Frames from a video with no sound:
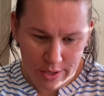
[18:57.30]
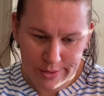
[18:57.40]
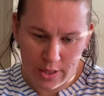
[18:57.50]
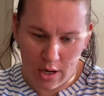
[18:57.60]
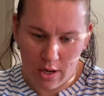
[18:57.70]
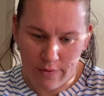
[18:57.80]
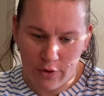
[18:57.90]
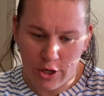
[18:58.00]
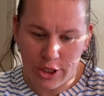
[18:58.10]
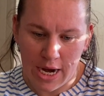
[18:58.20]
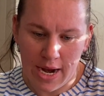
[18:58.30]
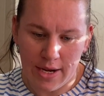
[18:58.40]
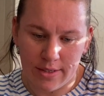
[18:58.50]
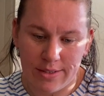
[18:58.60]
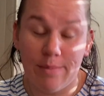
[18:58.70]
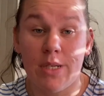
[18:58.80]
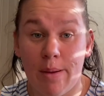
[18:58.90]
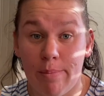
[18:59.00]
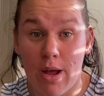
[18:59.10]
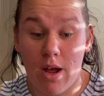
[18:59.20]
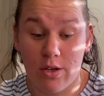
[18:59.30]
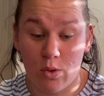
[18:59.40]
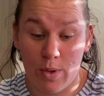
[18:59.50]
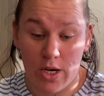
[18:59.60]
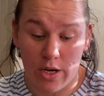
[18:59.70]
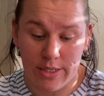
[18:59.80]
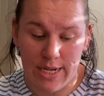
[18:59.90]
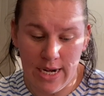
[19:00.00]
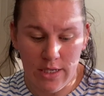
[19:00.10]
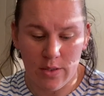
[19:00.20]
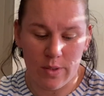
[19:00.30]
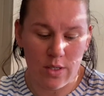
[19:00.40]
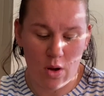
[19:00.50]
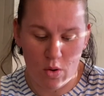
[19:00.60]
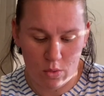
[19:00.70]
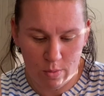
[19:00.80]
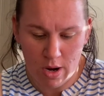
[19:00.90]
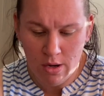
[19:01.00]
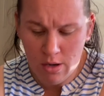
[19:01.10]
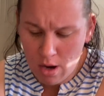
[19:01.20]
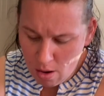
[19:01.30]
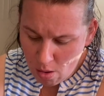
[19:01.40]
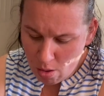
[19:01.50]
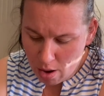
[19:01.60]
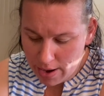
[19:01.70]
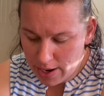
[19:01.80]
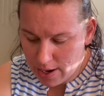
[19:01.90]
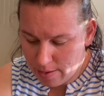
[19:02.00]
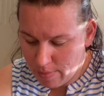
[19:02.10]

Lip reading: So Love Crochet September 2019, so it's an older one. I